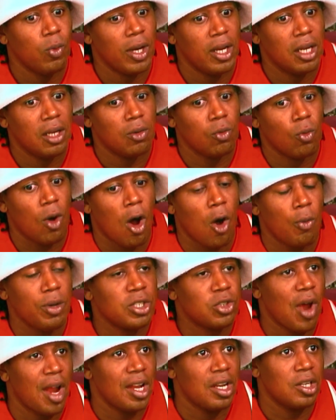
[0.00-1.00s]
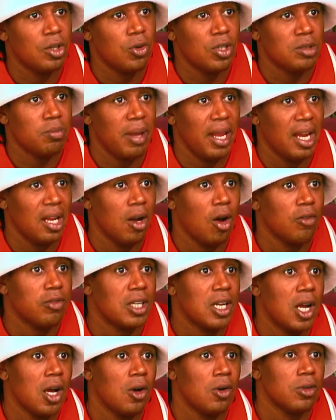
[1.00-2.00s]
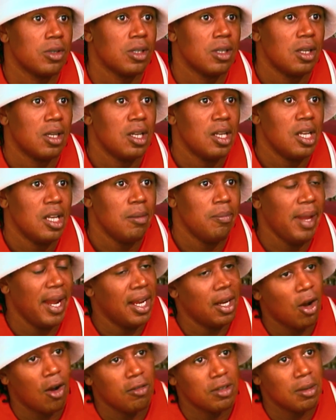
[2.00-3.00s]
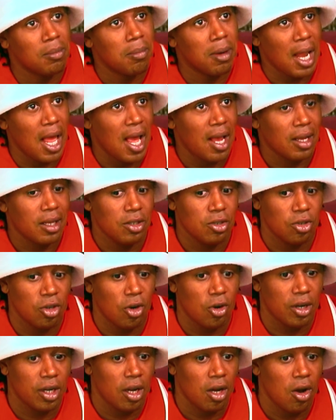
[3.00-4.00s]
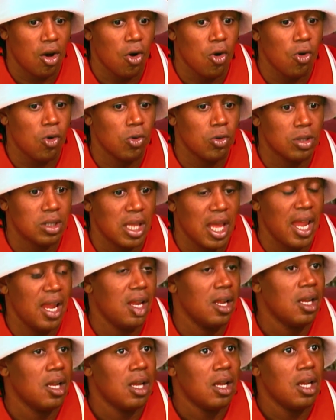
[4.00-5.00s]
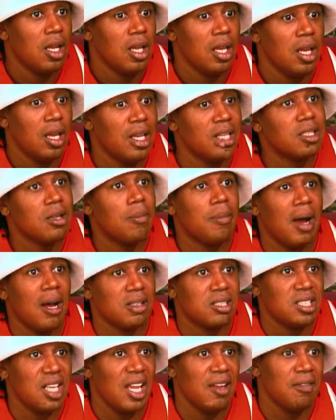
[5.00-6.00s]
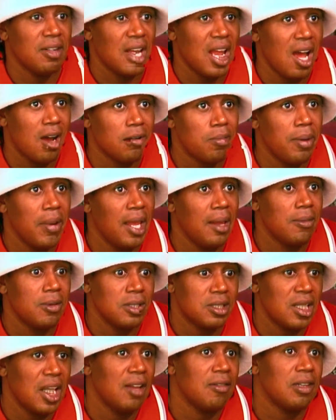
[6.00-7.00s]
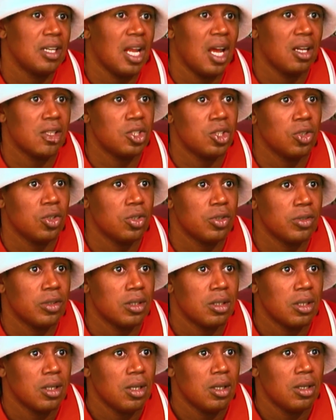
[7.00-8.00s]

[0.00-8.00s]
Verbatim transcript: when all we trying to do is make it off the cone, make it off the block, you know, and the whole thing is about saving our babies, saving our children,